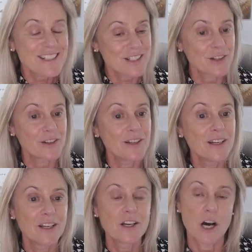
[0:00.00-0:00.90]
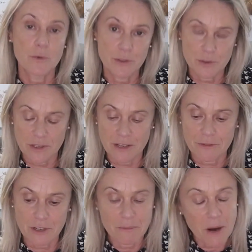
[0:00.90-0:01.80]
So I would do that
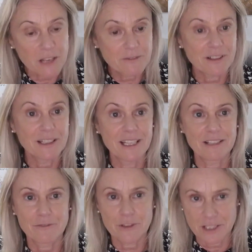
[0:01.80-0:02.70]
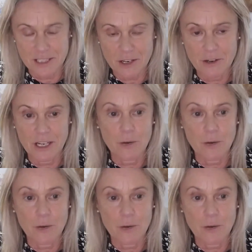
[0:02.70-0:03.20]
very mindfully and very slowly.